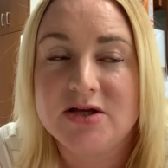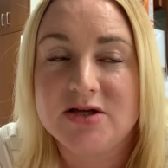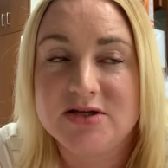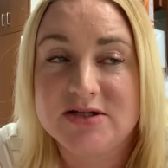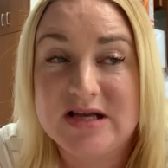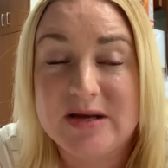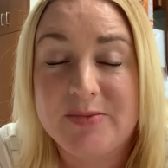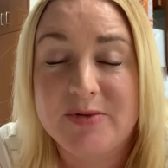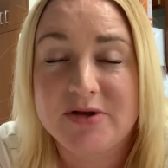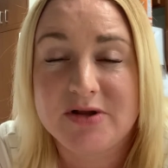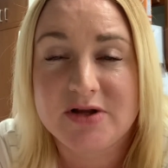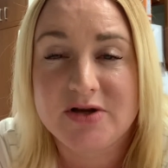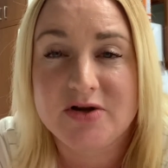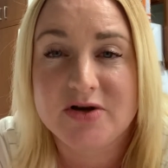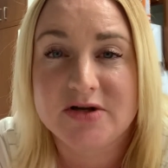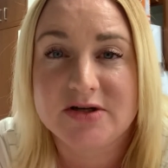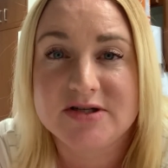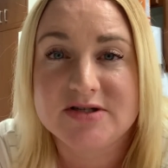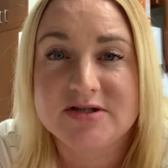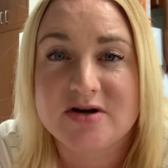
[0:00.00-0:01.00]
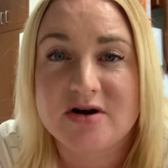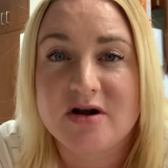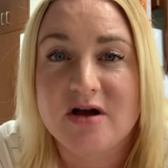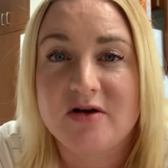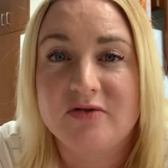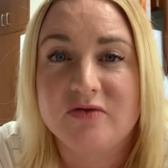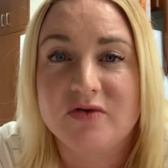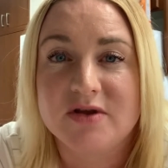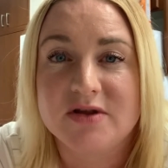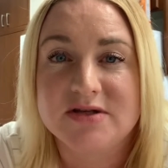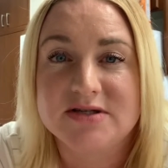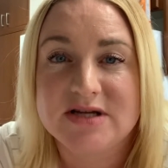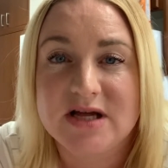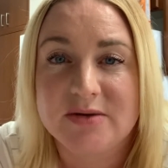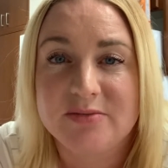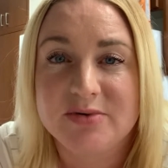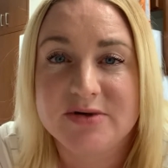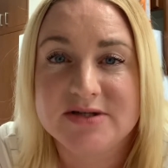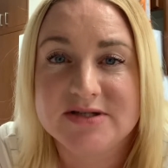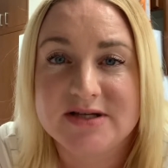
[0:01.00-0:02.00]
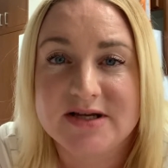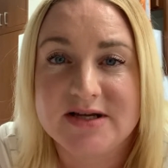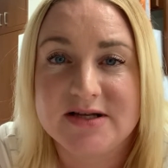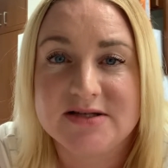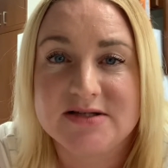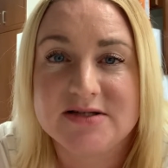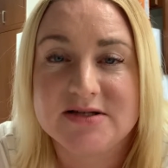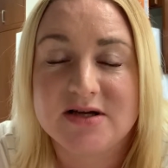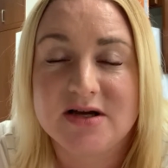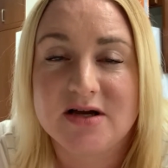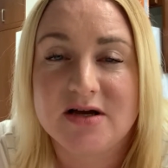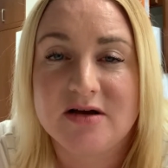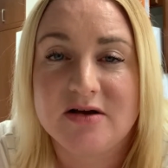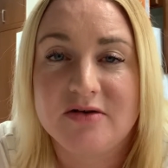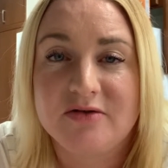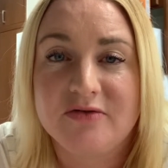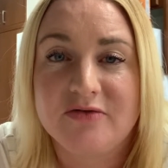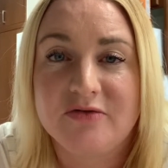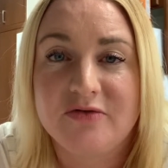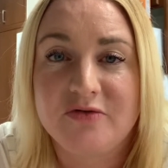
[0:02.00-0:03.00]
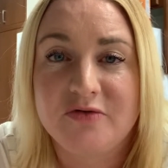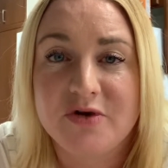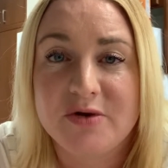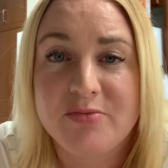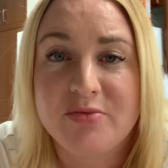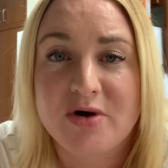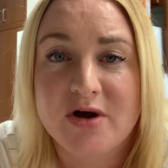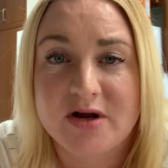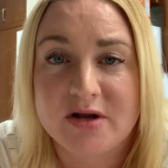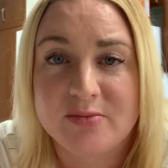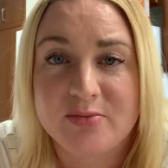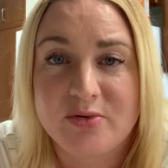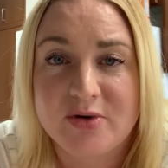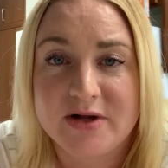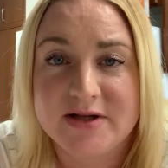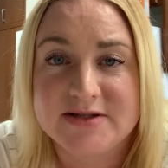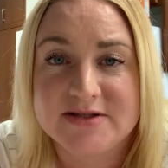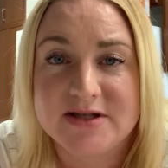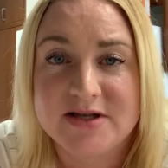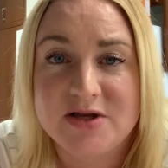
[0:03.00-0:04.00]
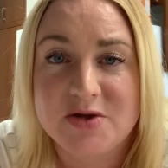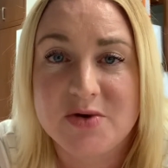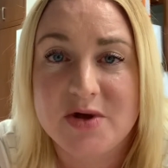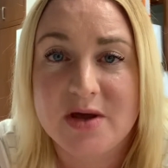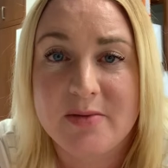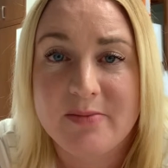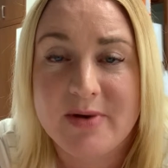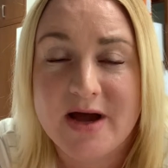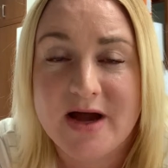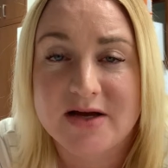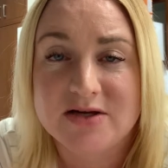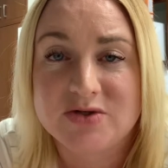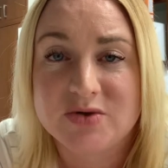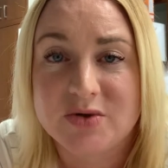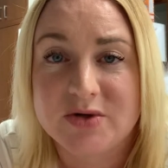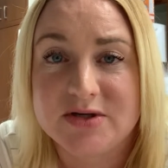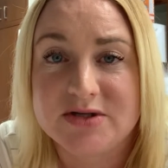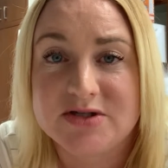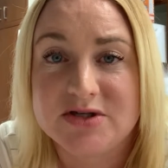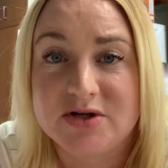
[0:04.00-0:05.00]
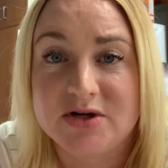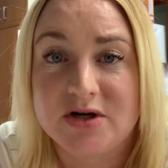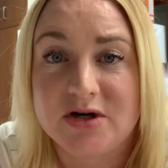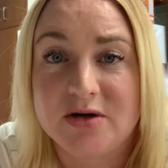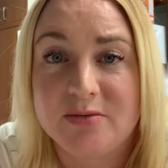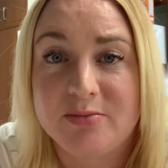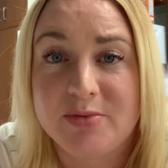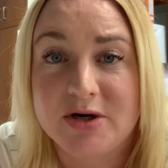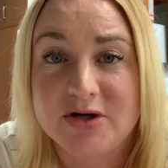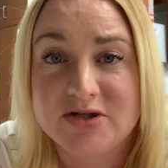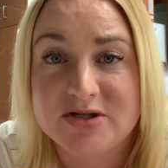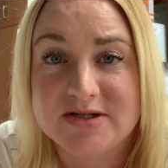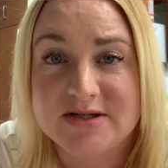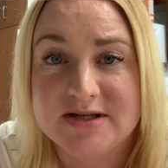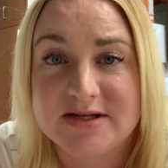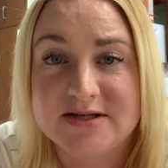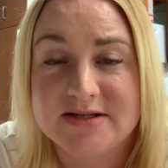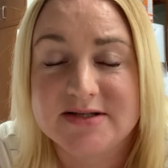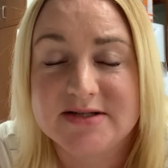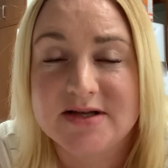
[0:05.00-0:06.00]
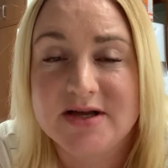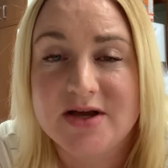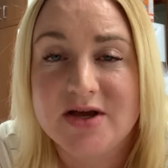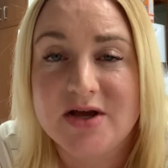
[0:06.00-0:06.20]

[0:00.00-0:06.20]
typically you're going to start off with 10% of free product points that you get back towards your purchases.